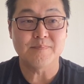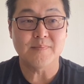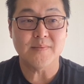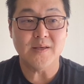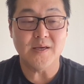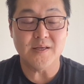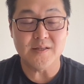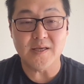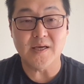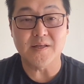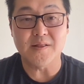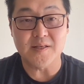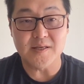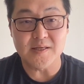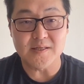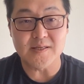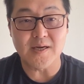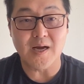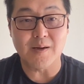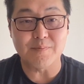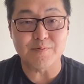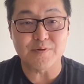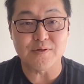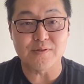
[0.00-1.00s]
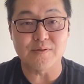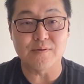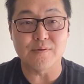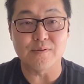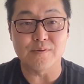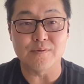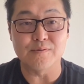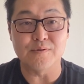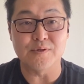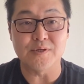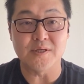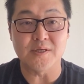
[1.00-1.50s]
And yet the adoption
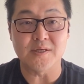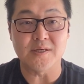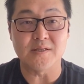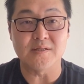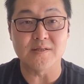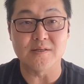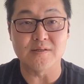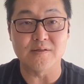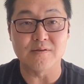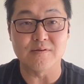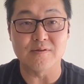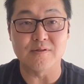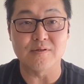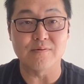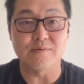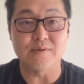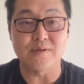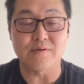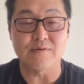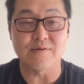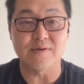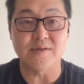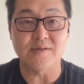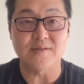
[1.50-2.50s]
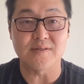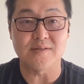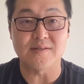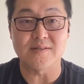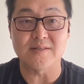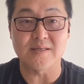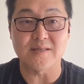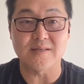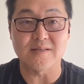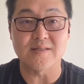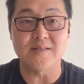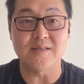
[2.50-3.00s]
only continues to increase.
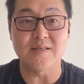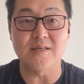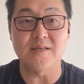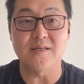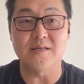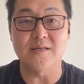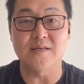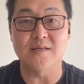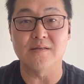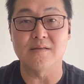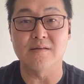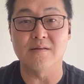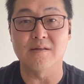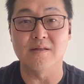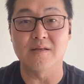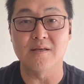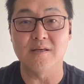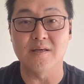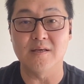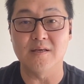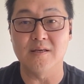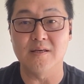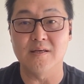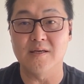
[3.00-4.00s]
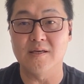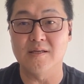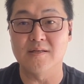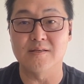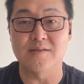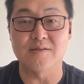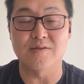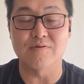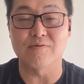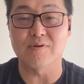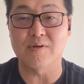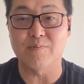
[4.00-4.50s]
It's exceeded the
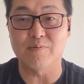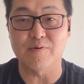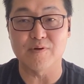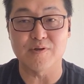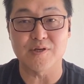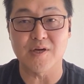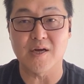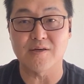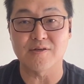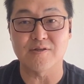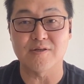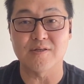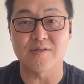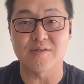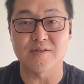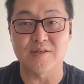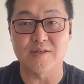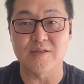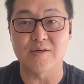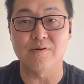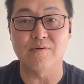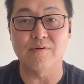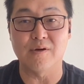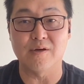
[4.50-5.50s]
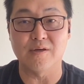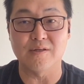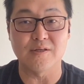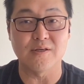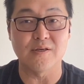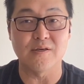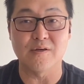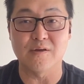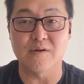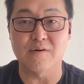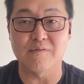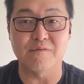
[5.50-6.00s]
industry projections year
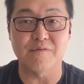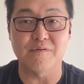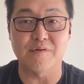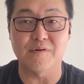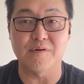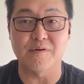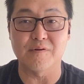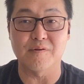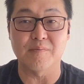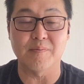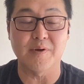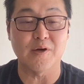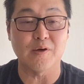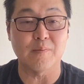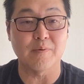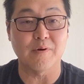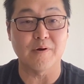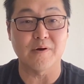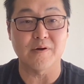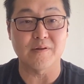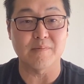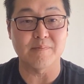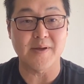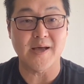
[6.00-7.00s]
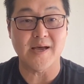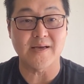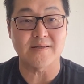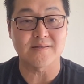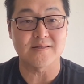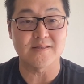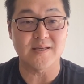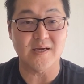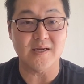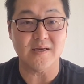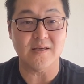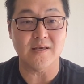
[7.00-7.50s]
on year for the better part of the past
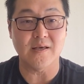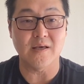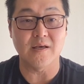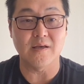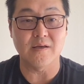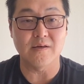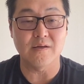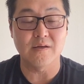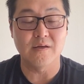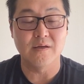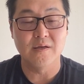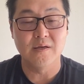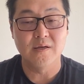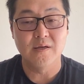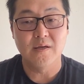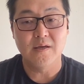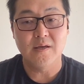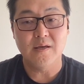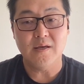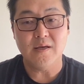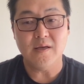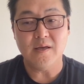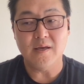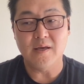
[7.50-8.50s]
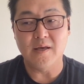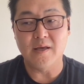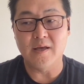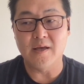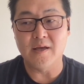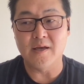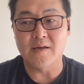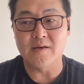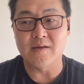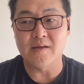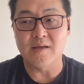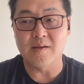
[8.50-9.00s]
decade.
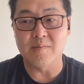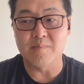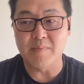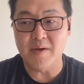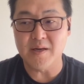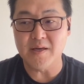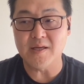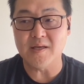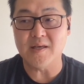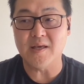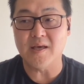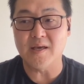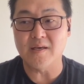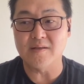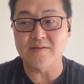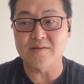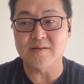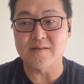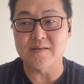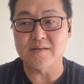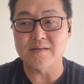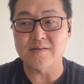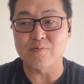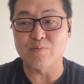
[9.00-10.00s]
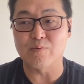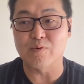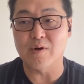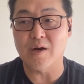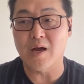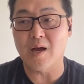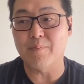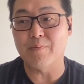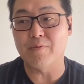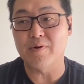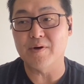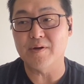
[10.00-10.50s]
And in many cases, we're
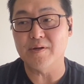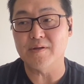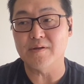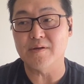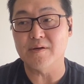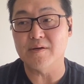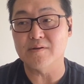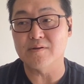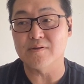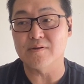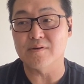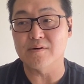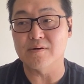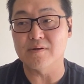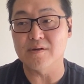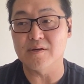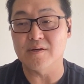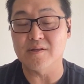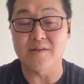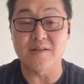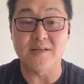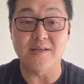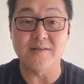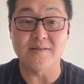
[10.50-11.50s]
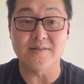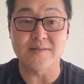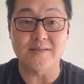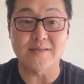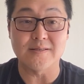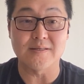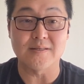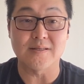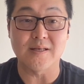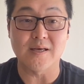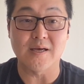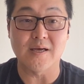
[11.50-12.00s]
operating under a
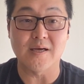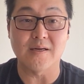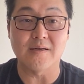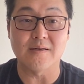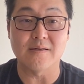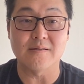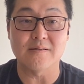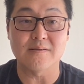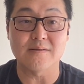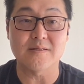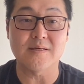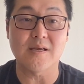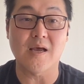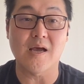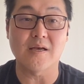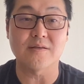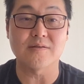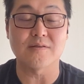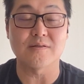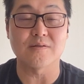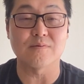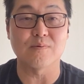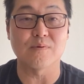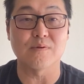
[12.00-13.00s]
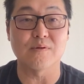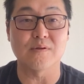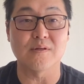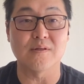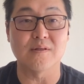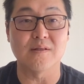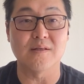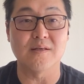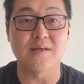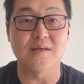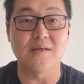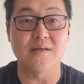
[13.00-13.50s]
thesis that SaaS is
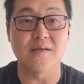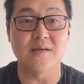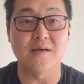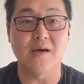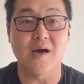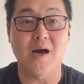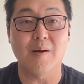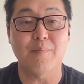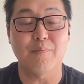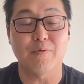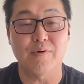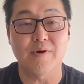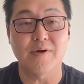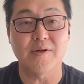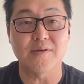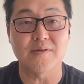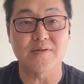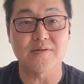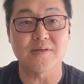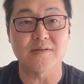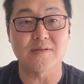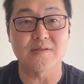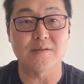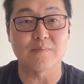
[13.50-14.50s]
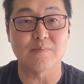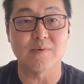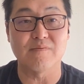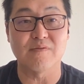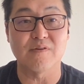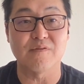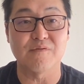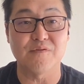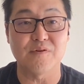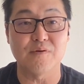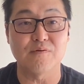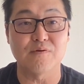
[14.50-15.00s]
really the operating system of
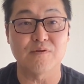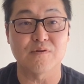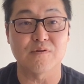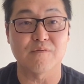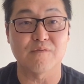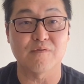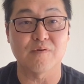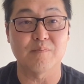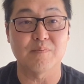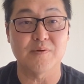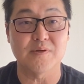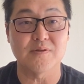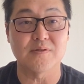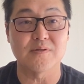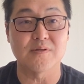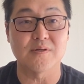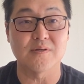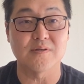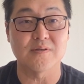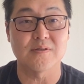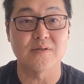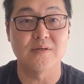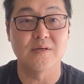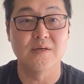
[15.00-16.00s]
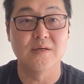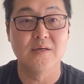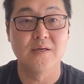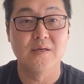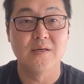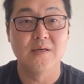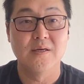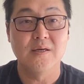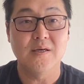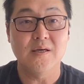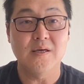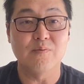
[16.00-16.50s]
the future for business.
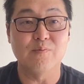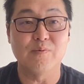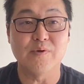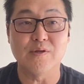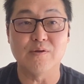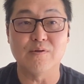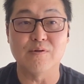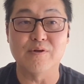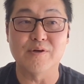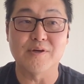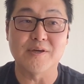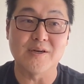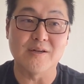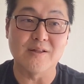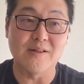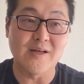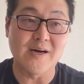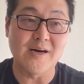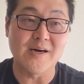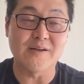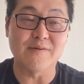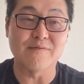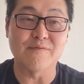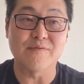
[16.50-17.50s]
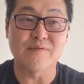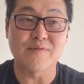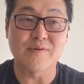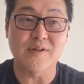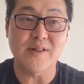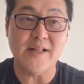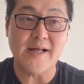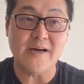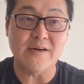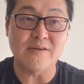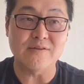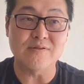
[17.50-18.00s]
And when you look at a lot of
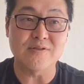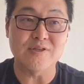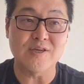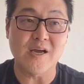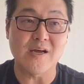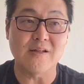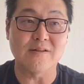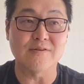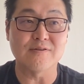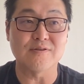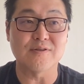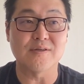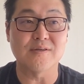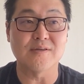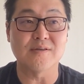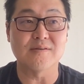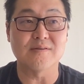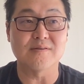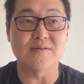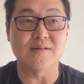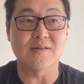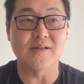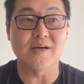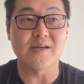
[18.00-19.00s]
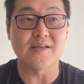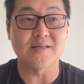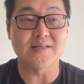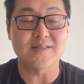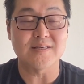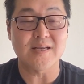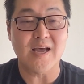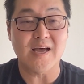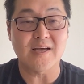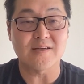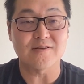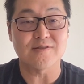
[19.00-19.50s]
cloud challenges, a lot of
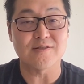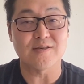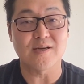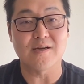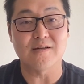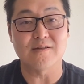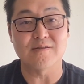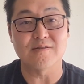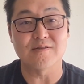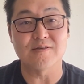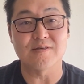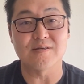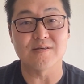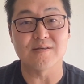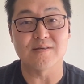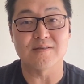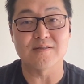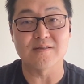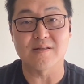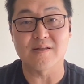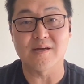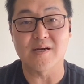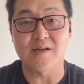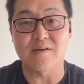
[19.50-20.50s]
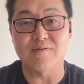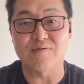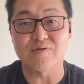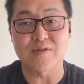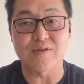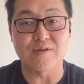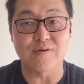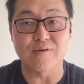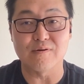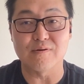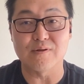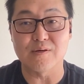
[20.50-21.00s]
SaaS challenges, a lot of
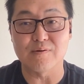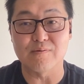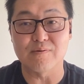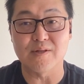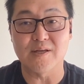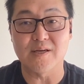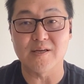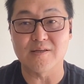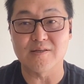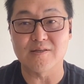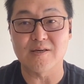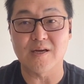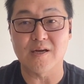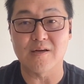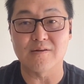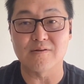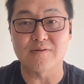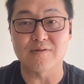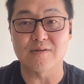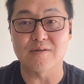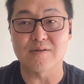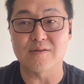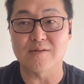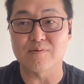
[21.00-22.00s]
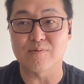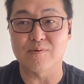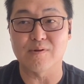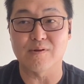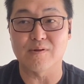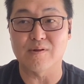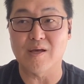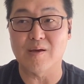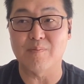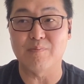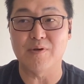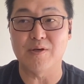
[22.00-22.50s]
security related challenges, whether
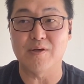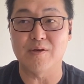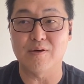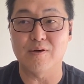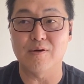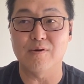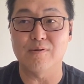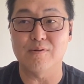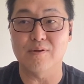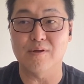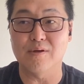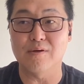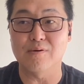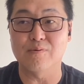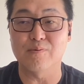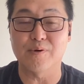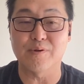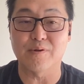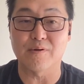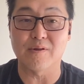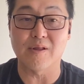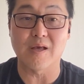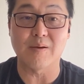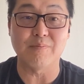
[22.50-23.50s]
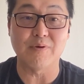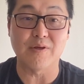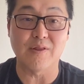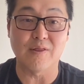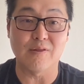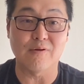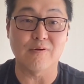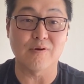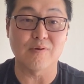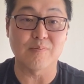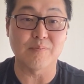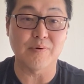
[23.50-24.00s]
that be colo, whether that be
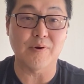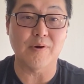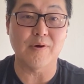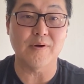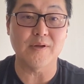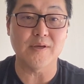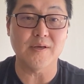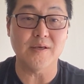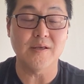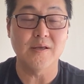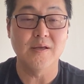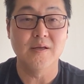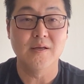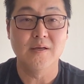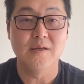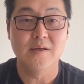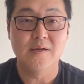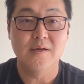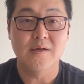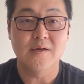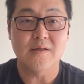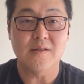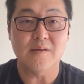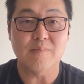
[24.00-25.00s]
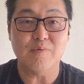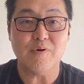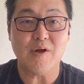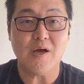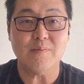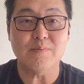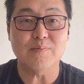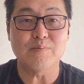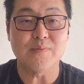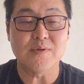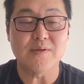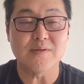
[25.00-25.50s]
third party, the
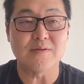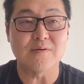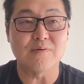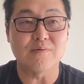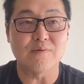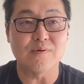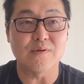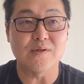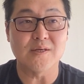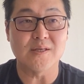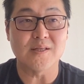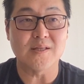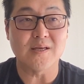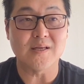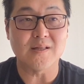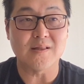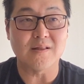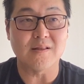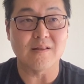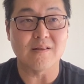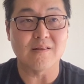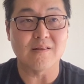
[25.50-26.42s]
problem isn't really that